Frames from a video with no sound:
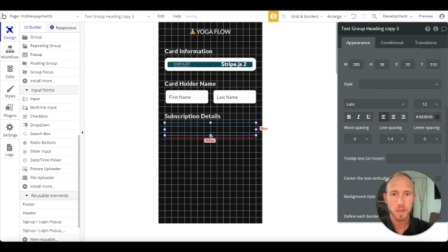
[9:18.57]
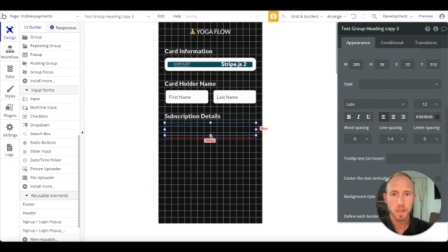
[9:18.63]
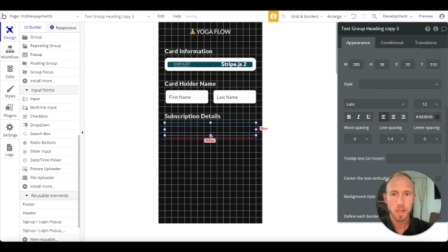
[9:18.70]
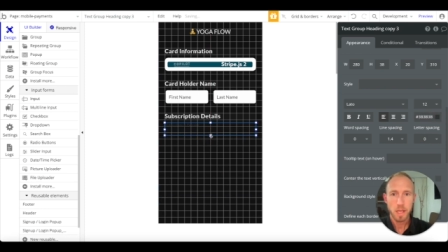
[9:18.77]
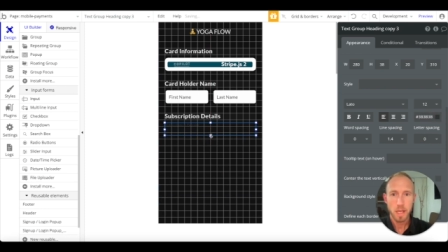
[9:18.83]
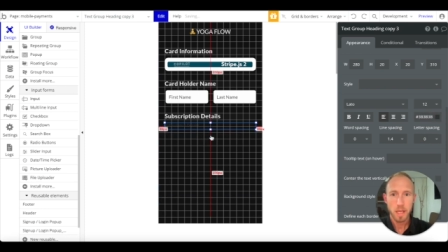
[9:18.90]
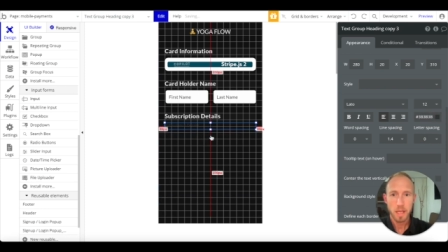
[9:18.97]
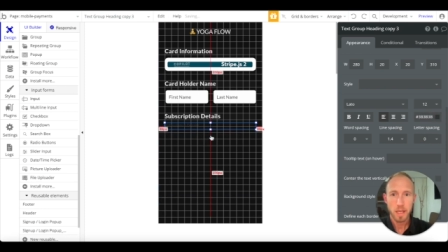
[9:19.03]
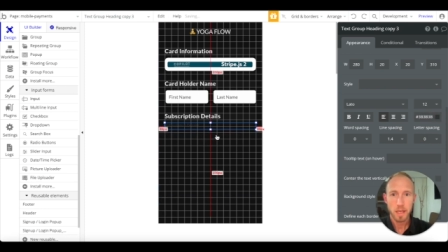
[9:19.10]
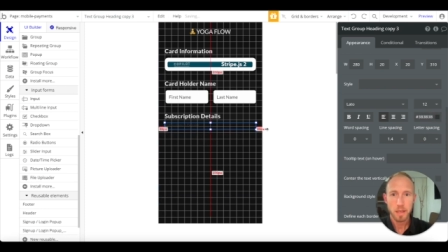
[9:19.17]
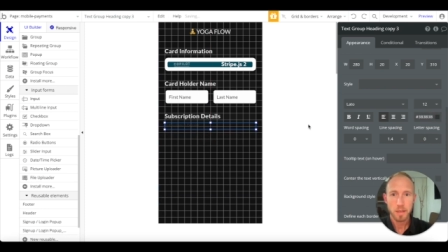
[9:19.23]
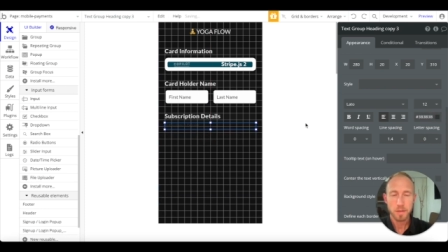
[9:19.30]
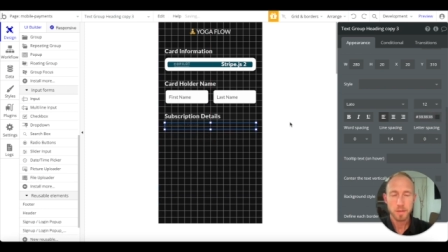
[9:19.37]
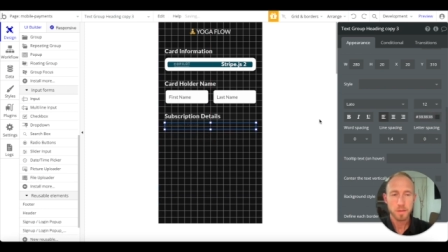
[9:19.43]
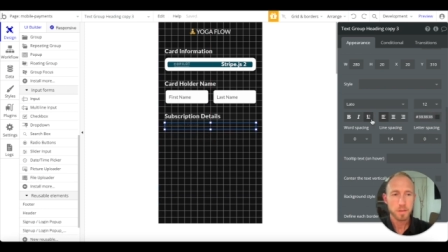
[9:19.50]

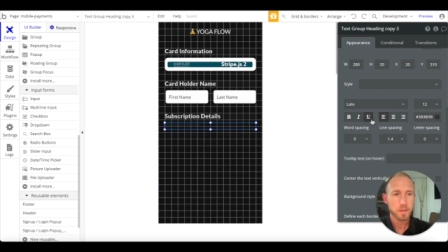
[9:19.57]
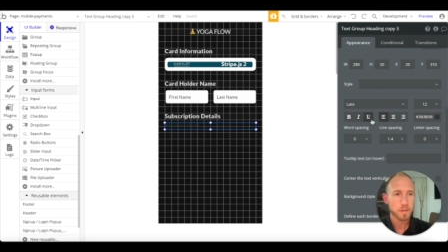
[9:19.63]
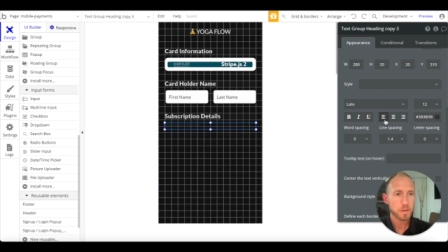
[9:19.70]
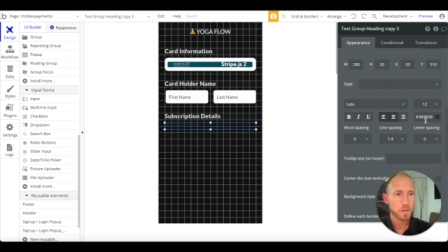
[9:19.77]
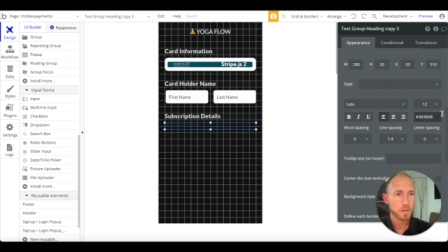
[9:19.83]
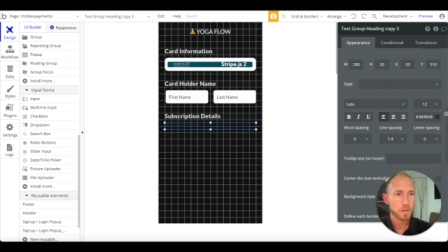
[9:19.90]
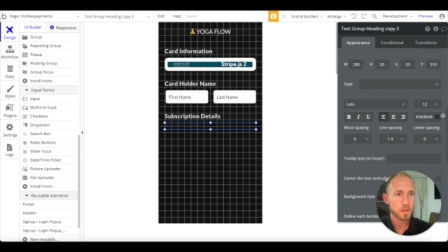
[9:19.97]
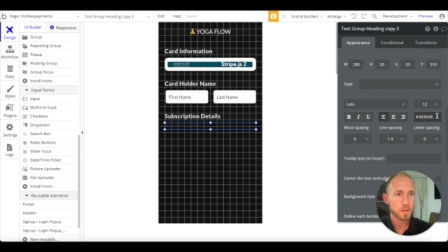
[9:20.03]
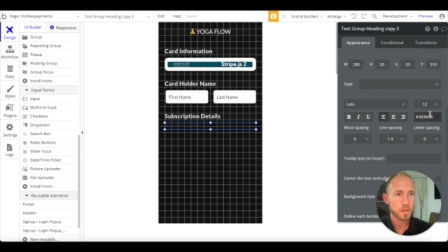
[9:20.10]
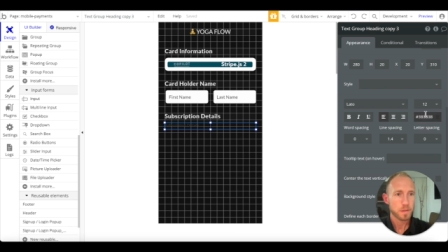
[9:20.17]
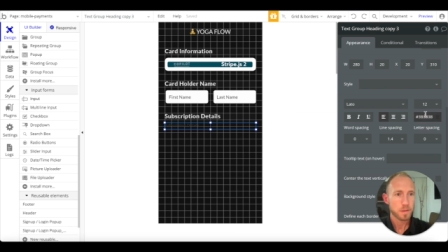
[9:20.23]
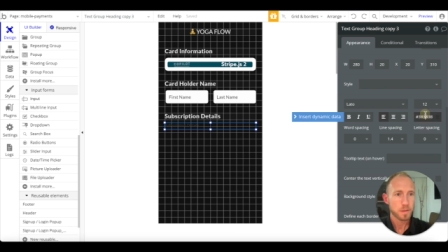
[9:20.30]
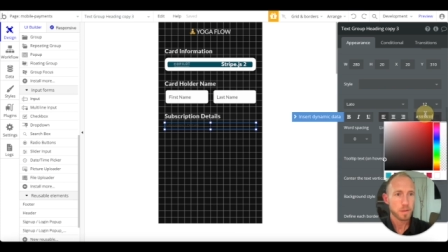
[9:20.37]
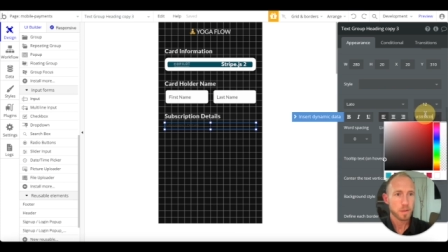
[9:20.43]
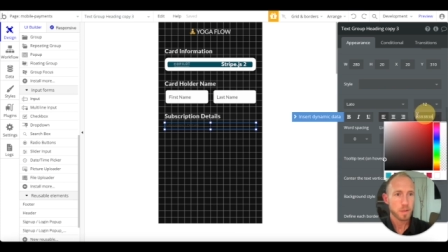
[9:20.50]
and
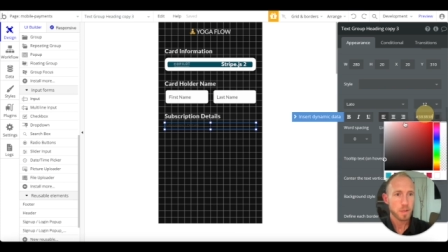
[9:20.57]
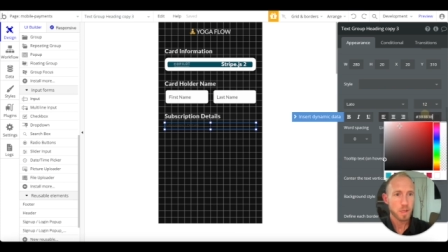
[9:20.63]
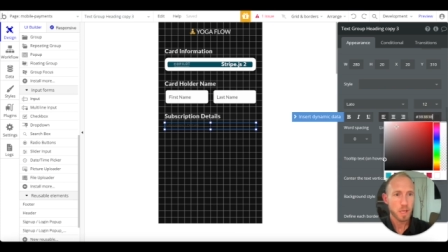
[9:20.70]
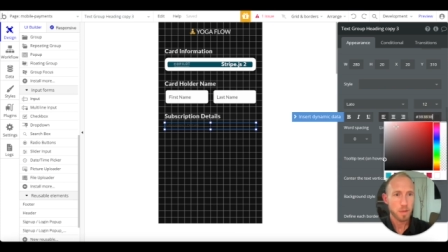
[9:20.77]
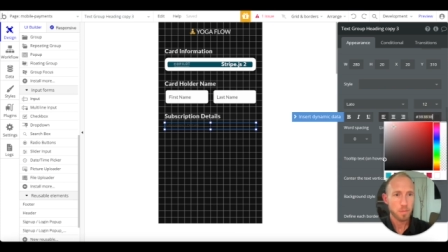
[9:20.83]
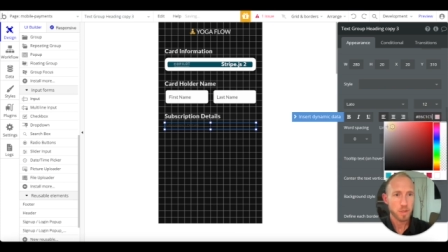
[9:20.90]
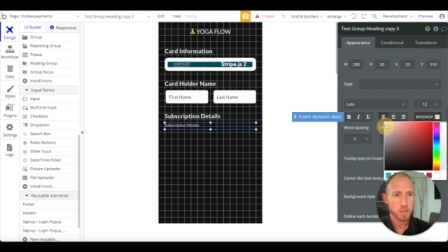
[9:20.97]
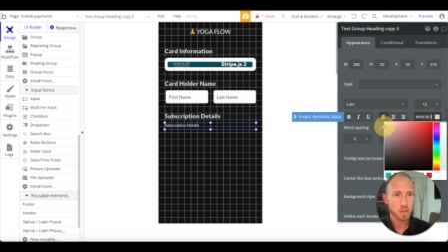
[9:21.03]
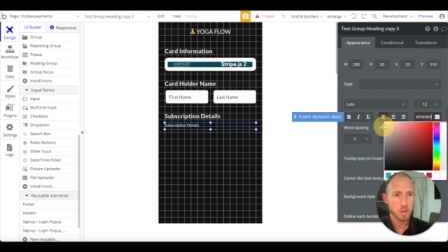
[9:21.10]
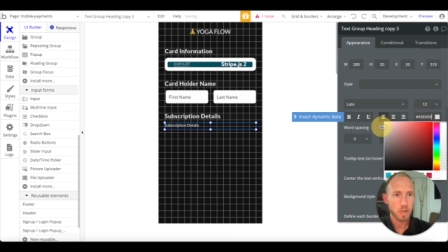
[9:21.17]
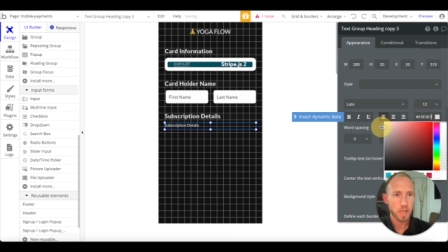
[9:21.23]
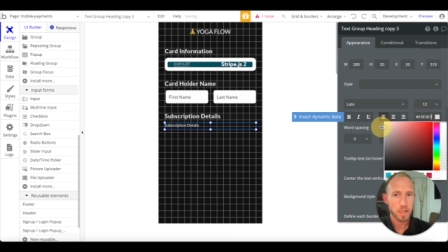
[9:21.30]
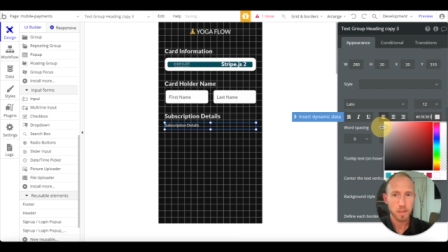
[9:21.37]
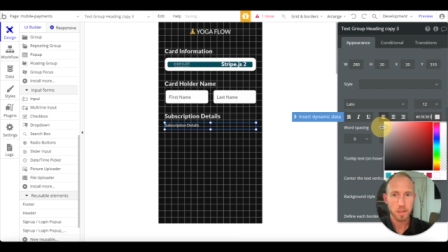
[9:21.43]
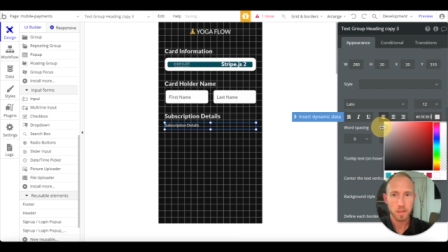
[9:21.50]
a much
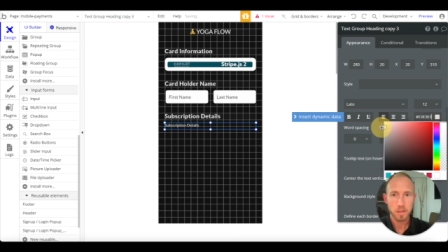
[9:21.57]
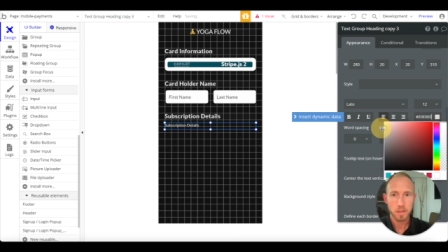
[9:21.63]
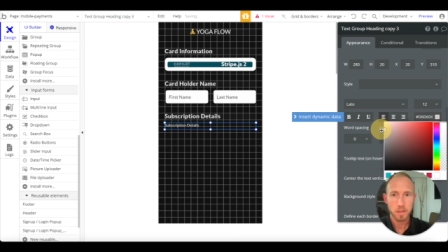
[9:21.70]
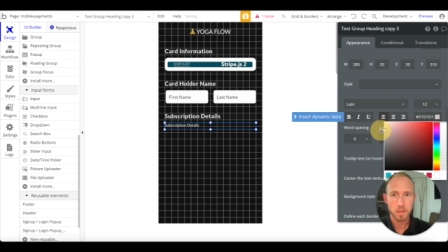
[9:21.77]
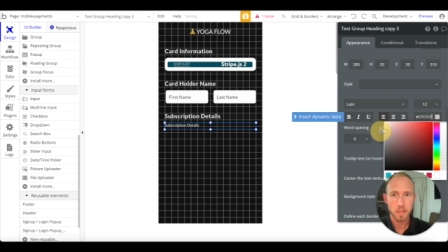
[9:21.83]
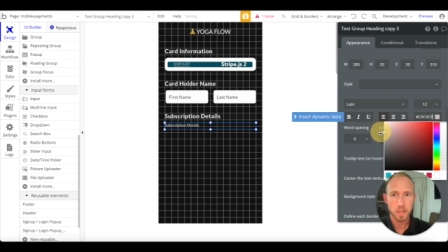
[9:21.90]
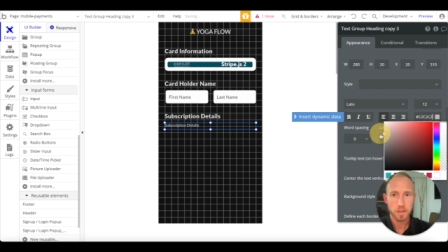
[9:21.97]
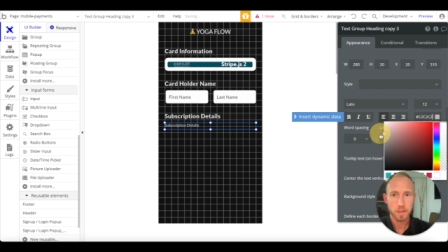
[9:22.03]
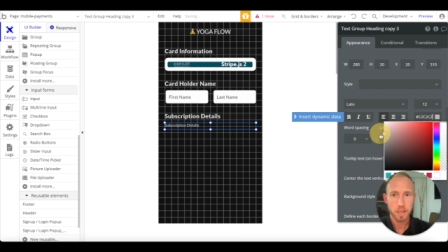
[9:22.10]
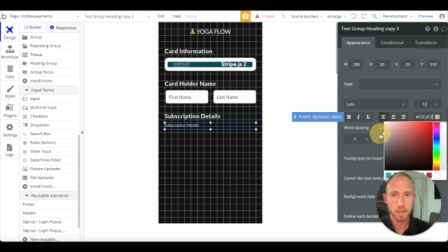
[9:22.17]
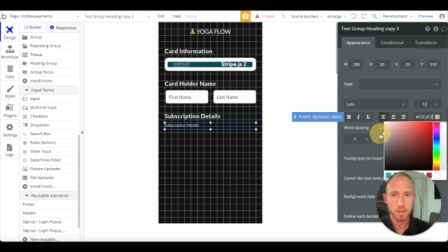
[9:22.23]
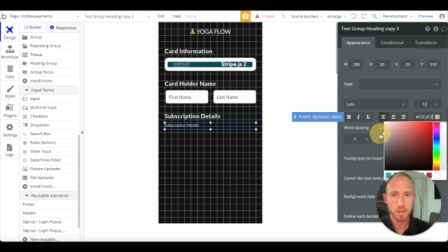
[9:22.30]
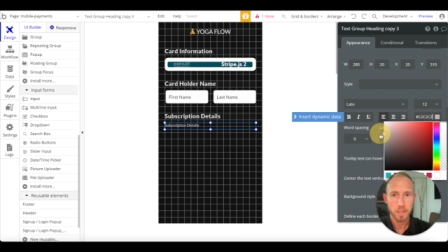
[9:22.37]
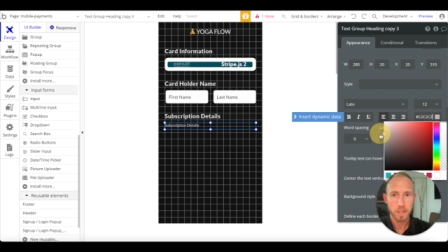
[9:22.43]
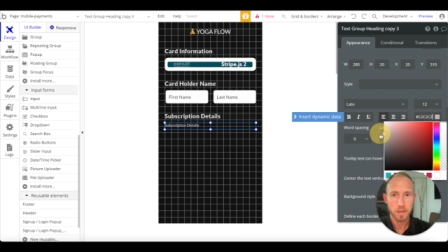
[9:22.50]
lighter, lighter
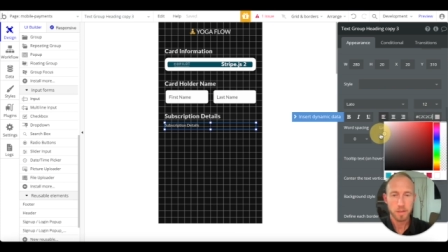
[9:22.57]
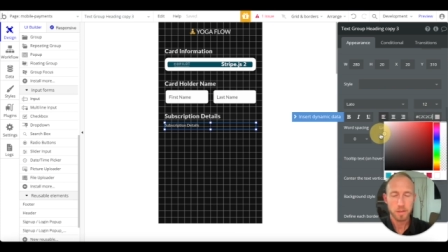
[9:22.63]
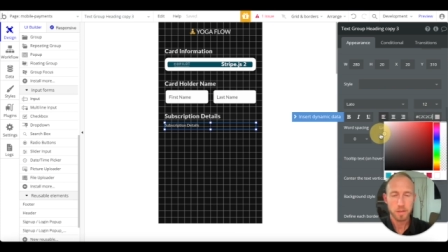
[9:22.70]
color here.